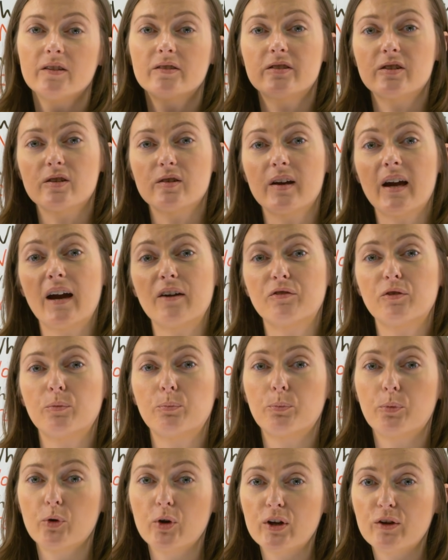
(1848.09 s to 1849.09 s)
do you have a
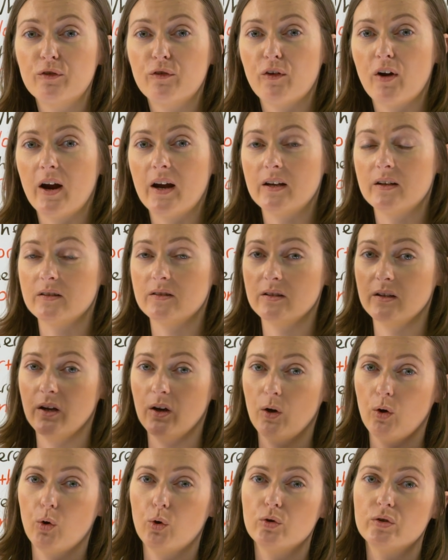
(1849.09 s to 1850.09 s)
boyfriend
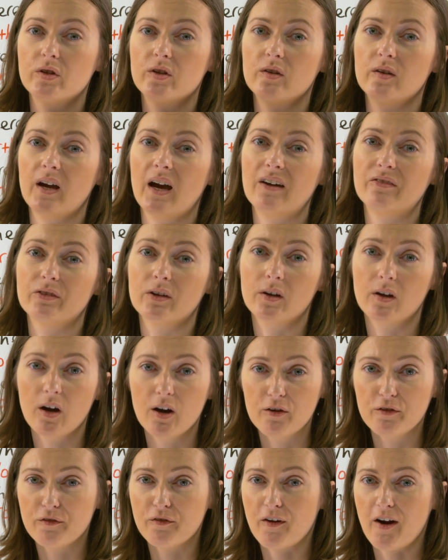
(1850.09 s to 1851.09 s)
or do you have a
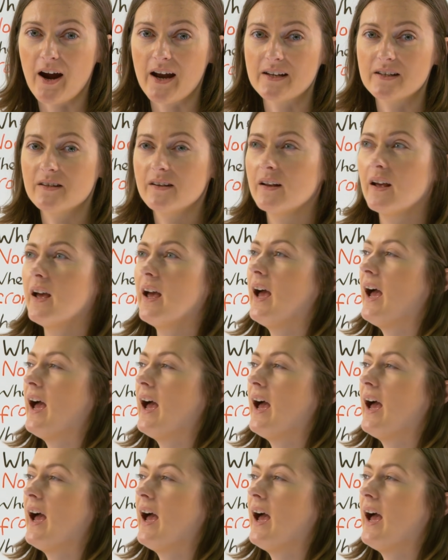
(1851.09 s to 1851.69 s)
girlfriend?